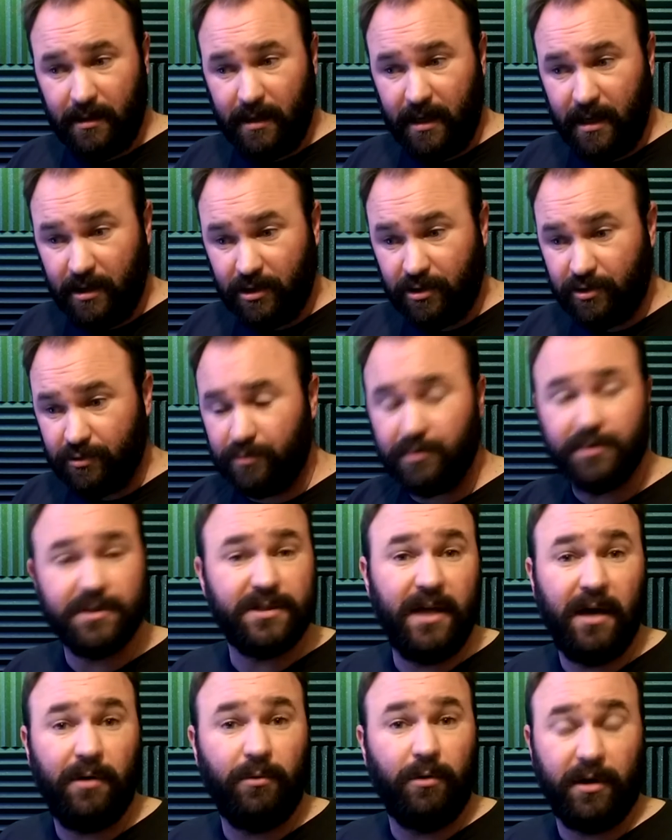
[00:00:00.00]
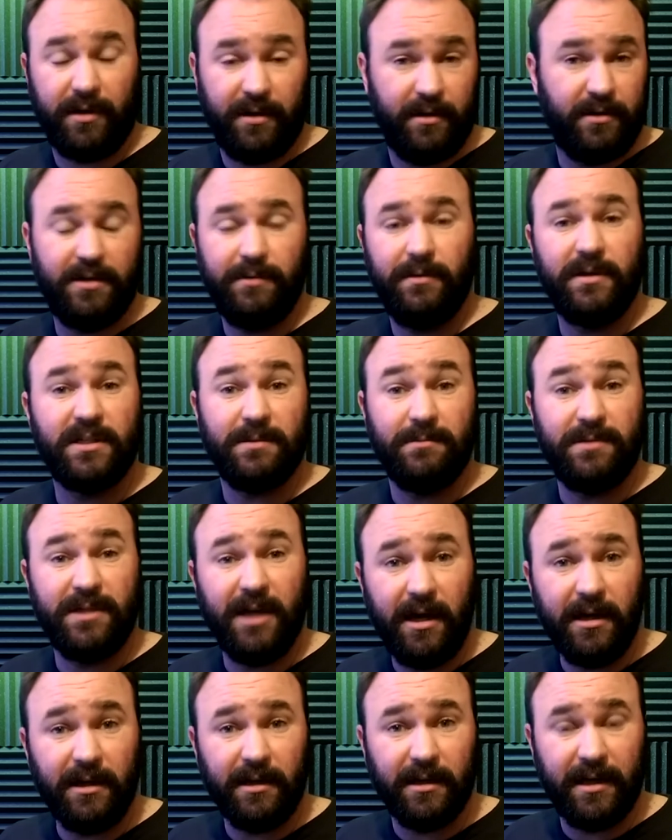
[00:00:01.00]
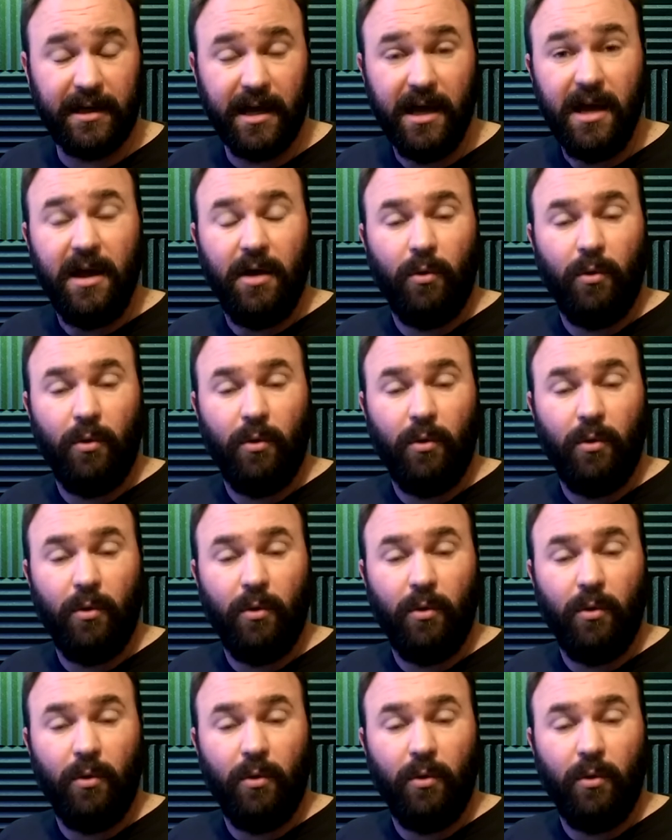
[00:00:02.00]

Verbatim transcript: Google's network, they're doing some tunneling,